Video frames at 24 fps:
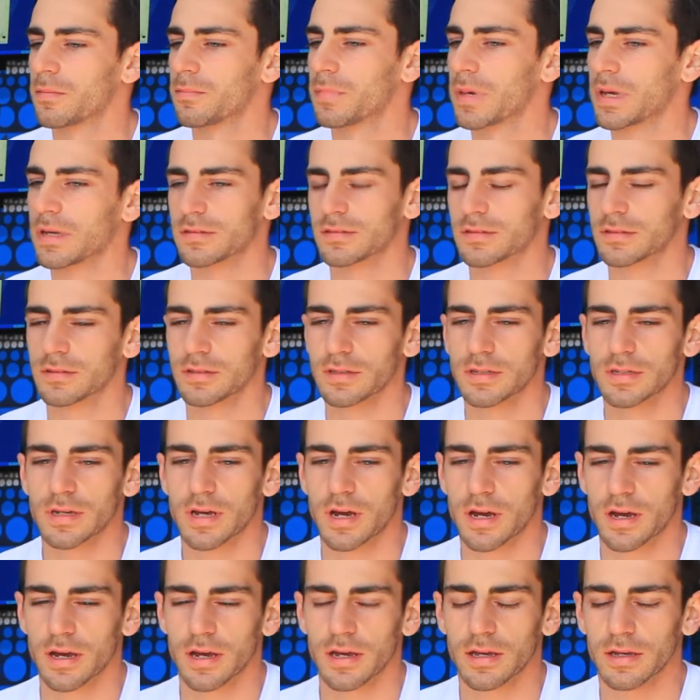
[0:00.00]
Basically,
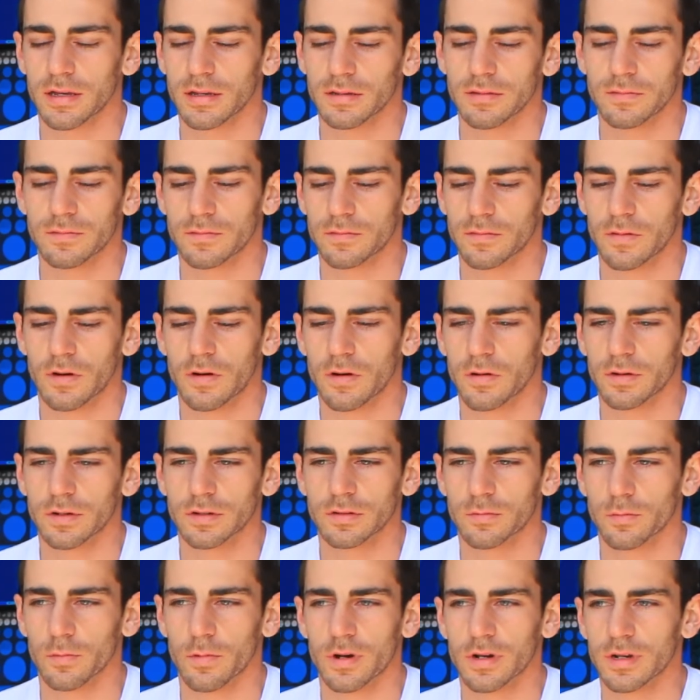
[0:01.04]
I
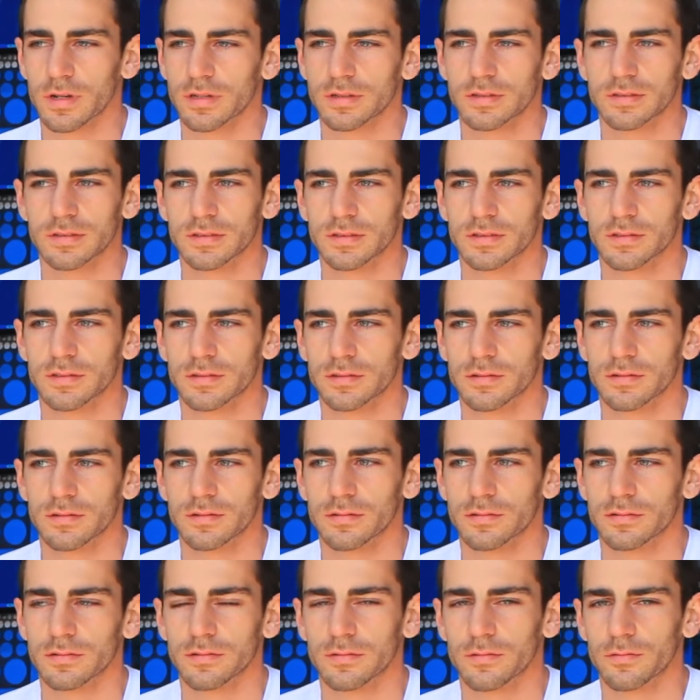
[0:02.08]
always wanted to
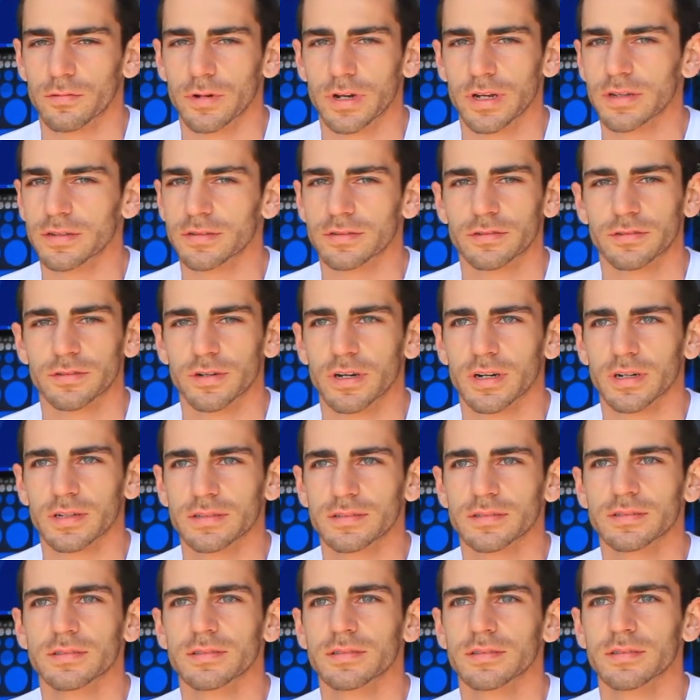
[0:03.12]
race
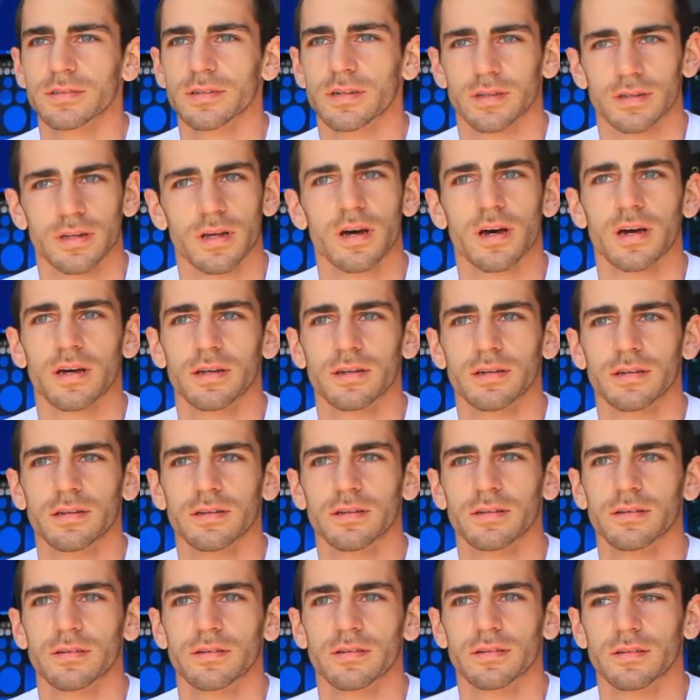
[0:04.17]
trucks a lot,
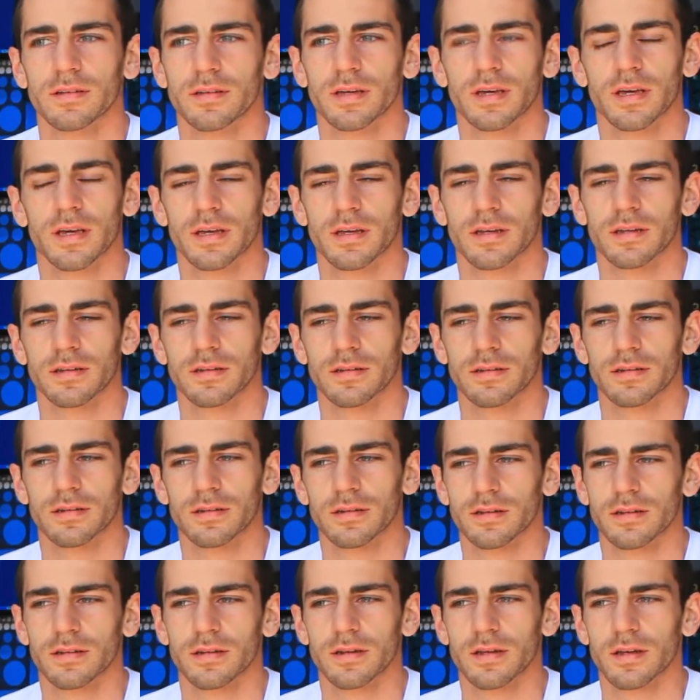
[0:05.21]
and
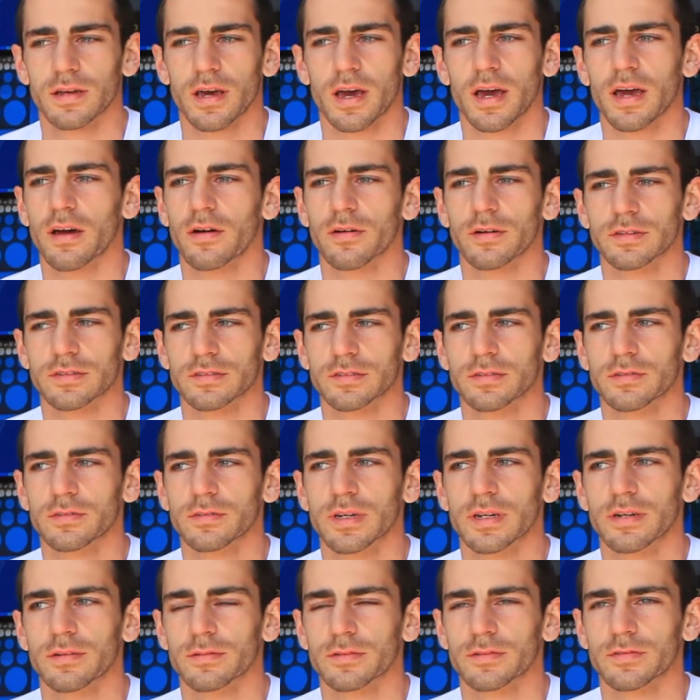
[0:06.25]
I always knew
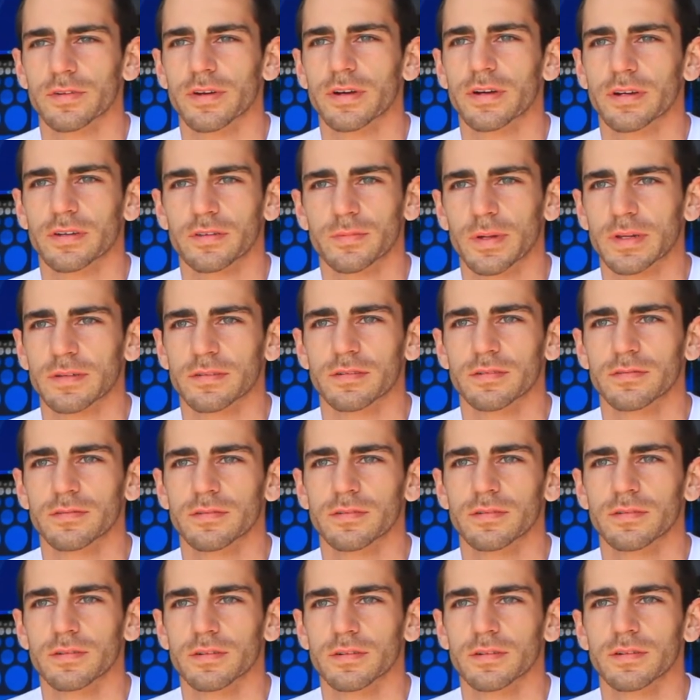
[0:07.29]
that it was very expensive
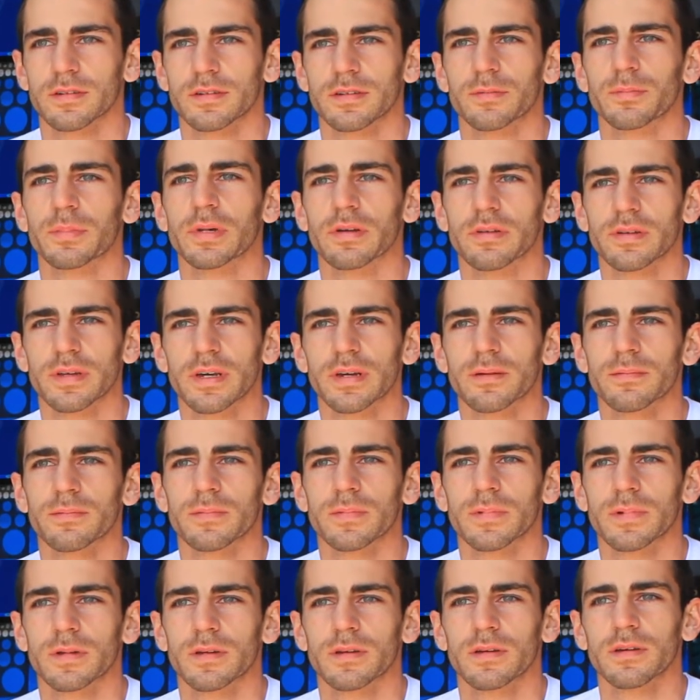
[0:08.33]
to build them,
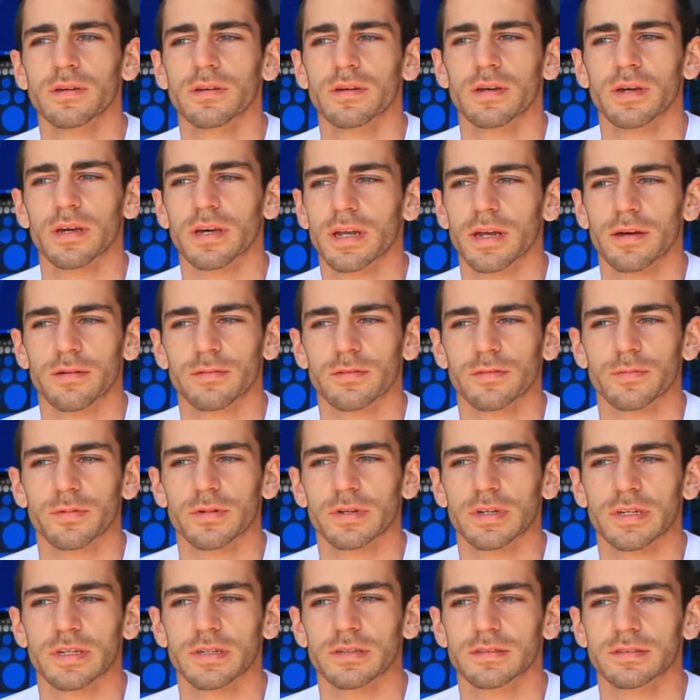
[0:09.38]
and I was
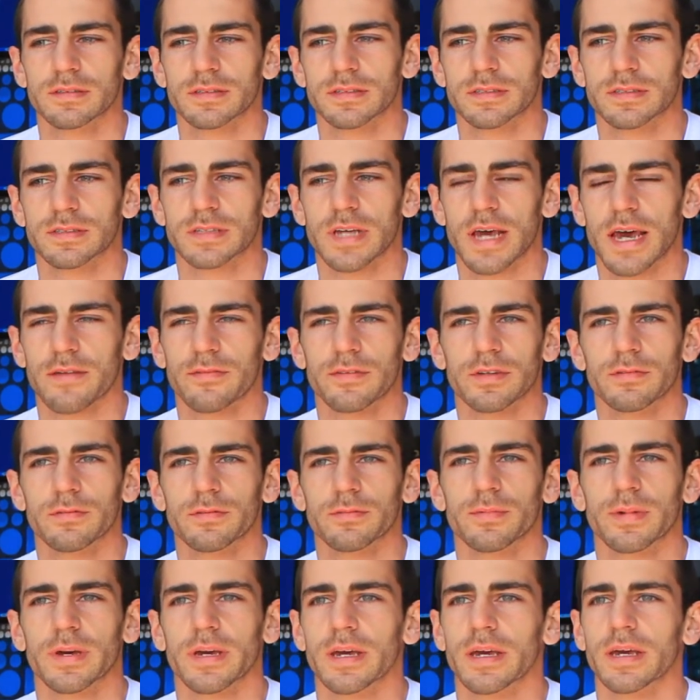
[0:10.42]
pretty savvy
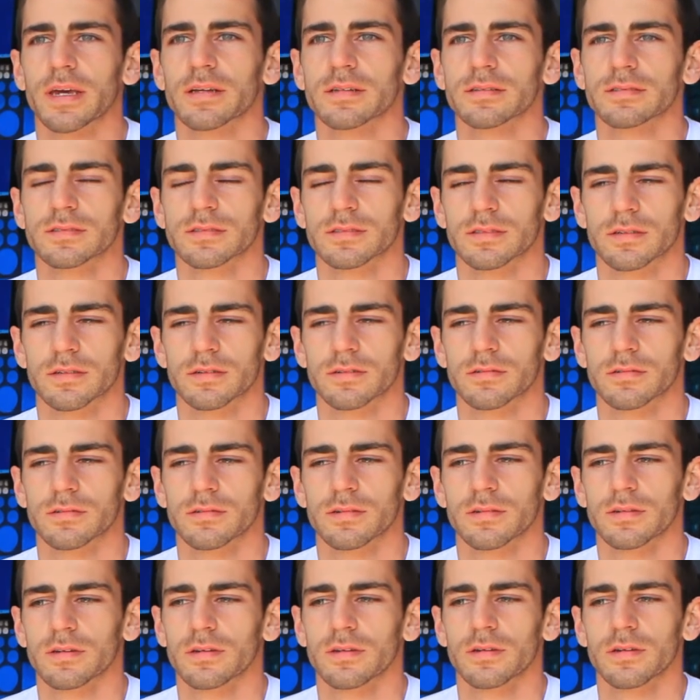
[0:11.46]
with my hands, so
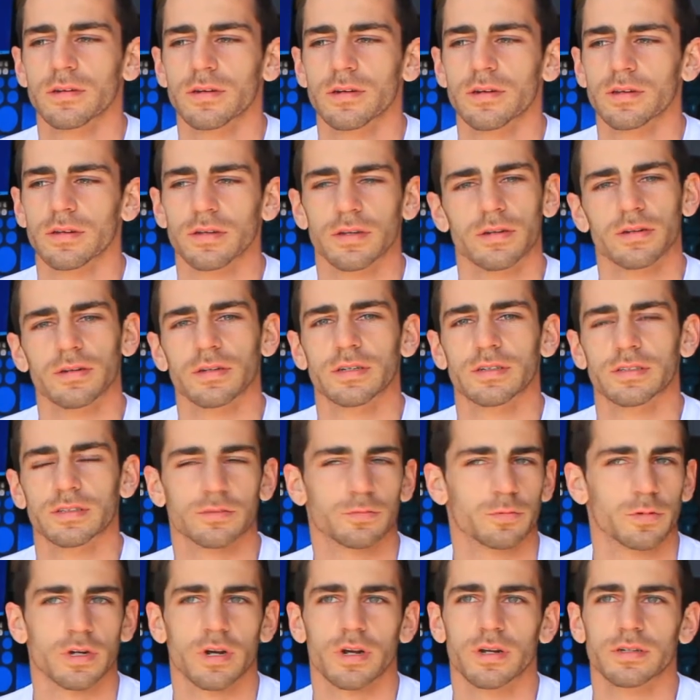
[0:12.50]
literally
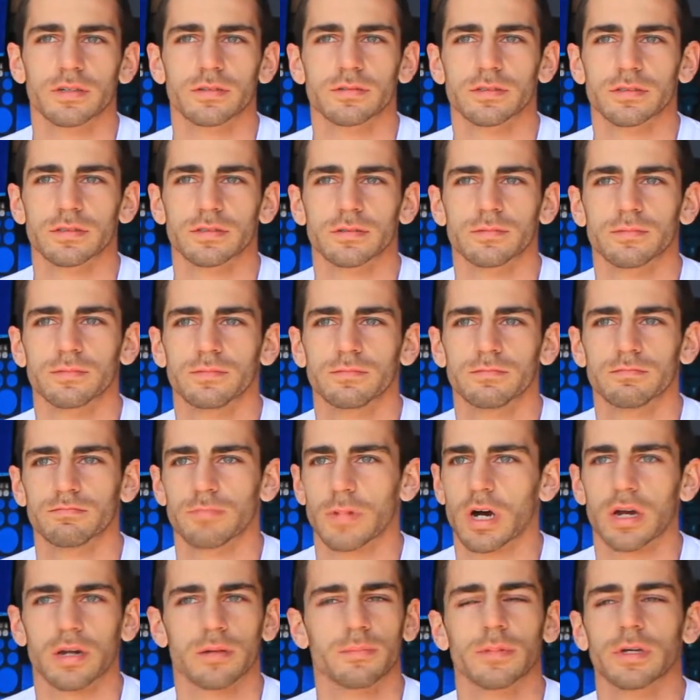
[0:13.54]
just went on YouTube, bought a